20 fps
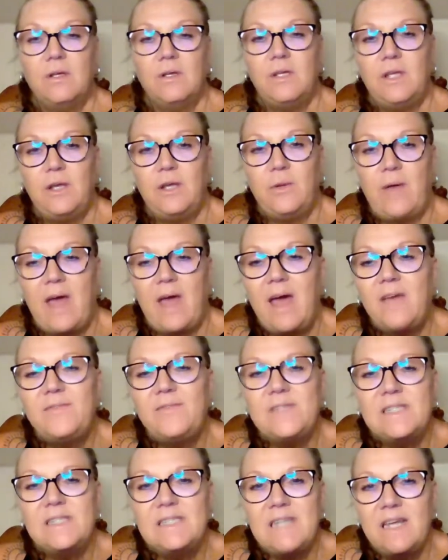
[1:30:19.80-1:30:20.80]
you have
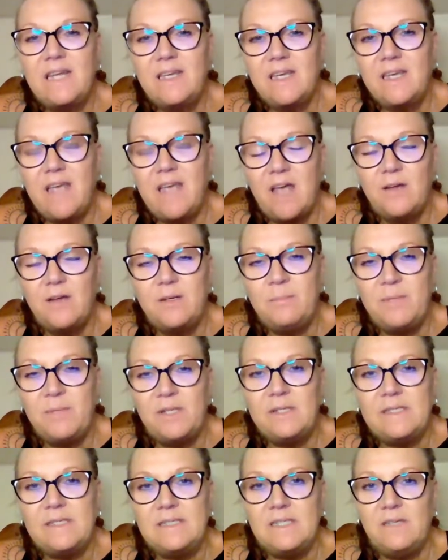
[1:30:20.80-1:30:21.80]
to take
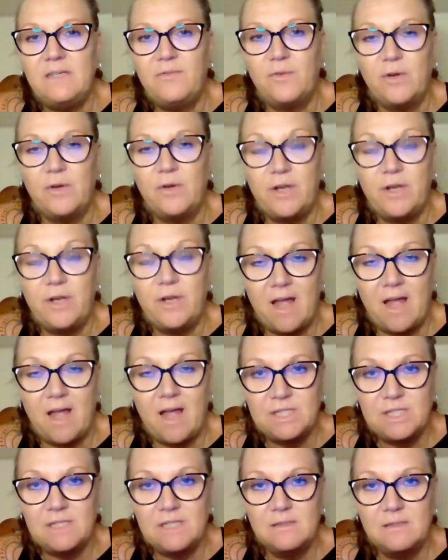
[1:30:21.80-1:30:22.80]
accountability for your
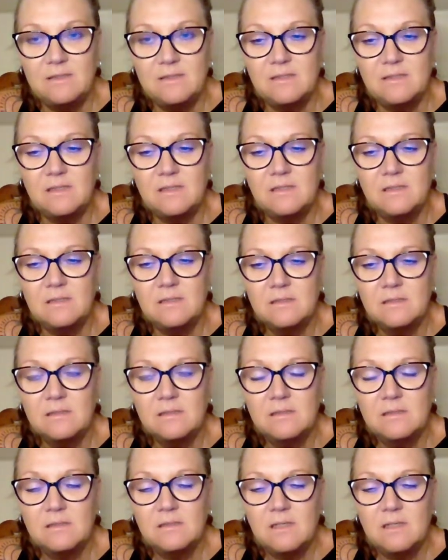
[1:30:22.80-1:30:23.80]
actions.
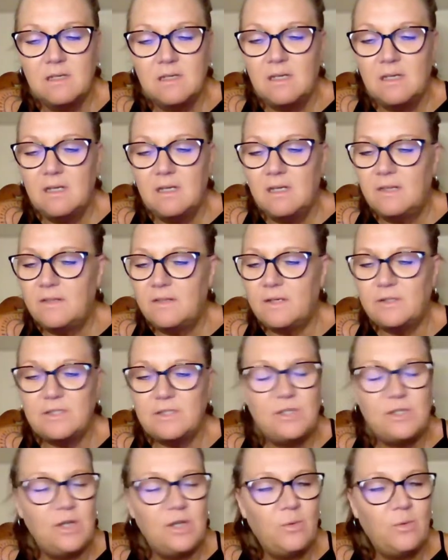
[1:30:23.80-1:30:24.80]
There's
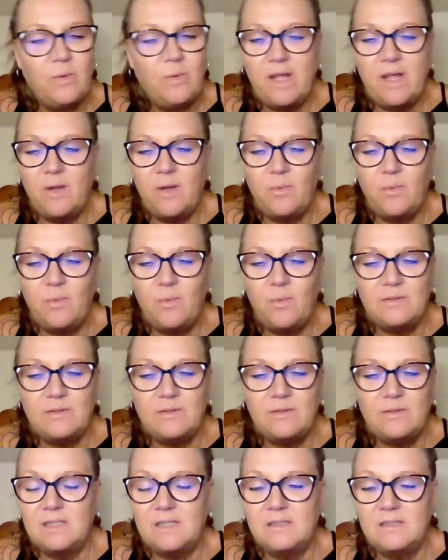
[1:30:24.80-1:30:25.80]
no way around
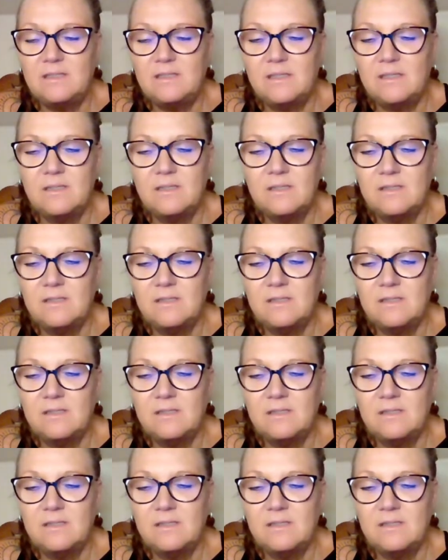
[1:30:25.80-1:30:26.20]
it.